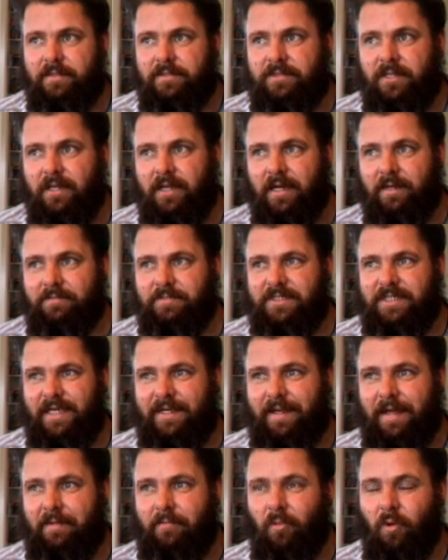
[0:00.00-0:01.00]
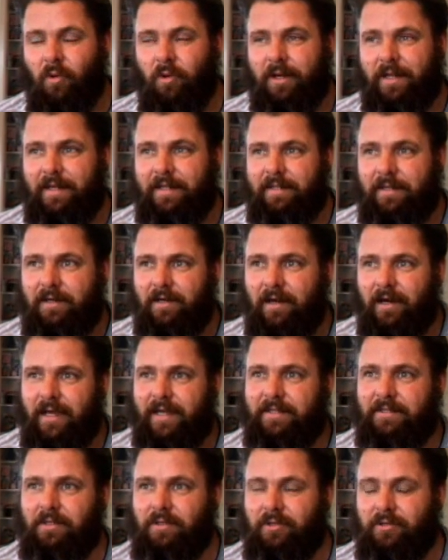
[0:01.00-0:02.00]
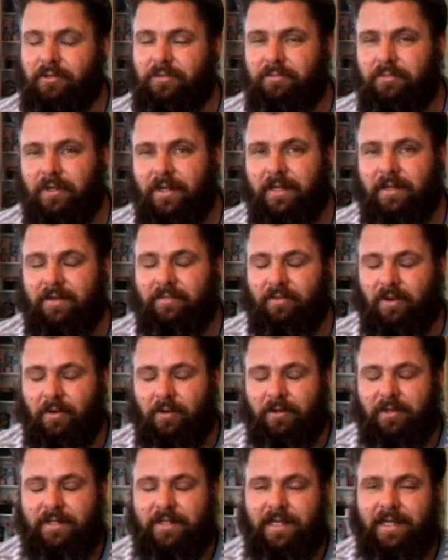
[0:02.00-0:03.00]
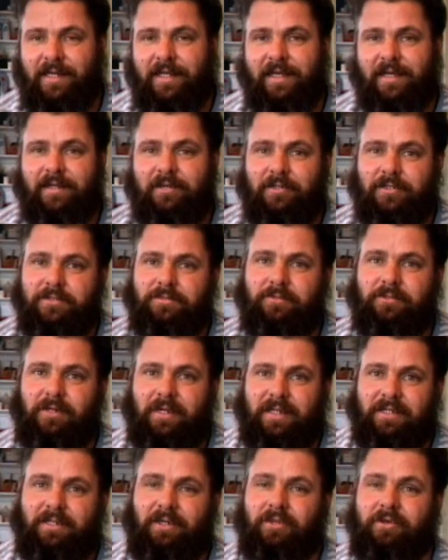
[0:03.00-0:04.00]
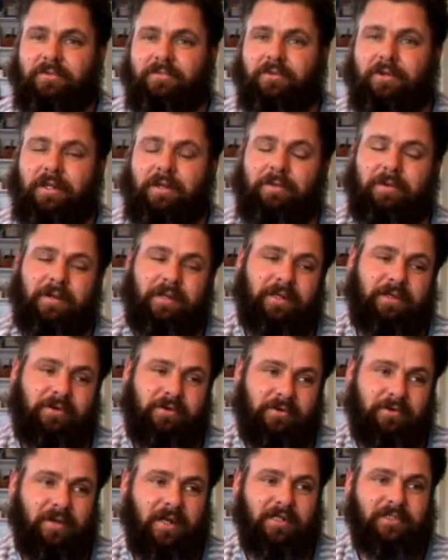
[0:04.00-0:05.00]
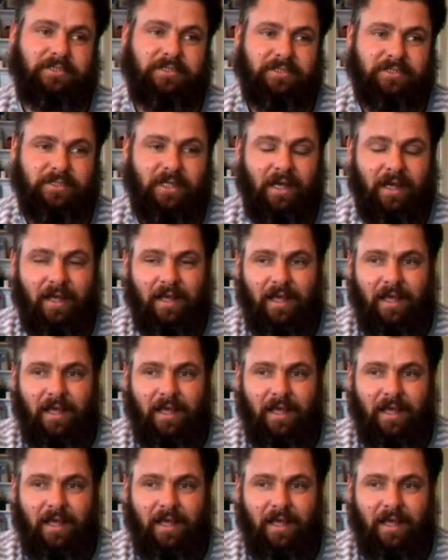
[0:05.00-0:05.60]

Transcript: So come Saturday morning, I had to learn if I wanted to get out of hospital, I had to learn pretty quickly on crutches